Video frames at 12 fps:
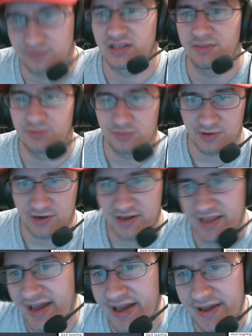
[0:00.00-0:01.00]
keep looping our
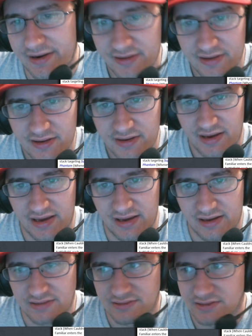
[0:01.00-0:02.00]
cat
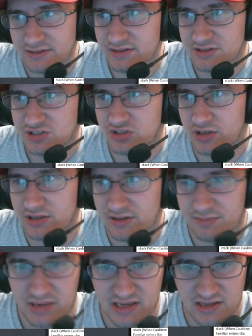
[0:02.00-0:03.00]
and start
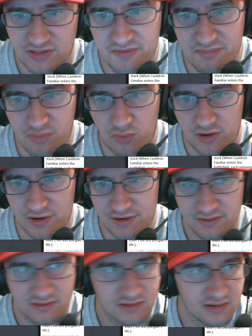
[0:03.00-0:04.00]
pinging their board.
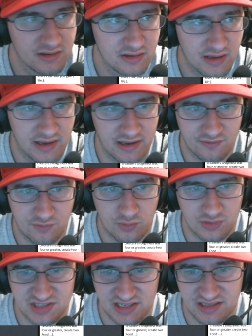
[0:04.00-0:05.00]
And of
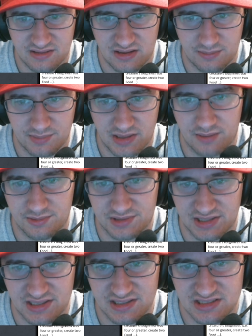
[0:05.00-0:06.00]
course, like being able to
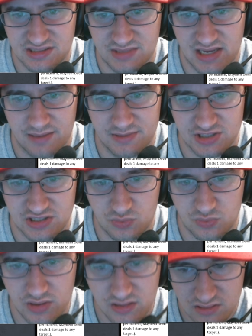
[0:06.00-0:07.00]
get in some damage as
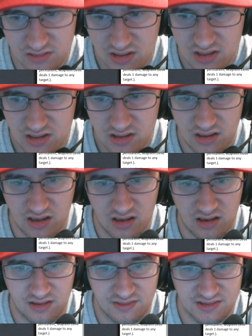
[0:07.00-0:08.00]
well.
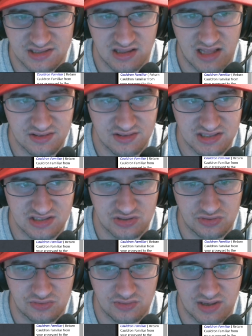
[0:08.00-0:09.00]
This allows us
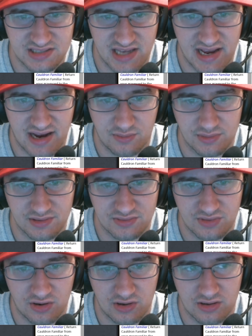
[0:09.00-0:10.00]
to attack with
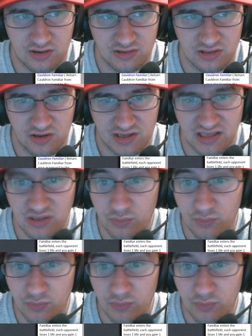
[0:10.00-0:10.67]
our Unlucky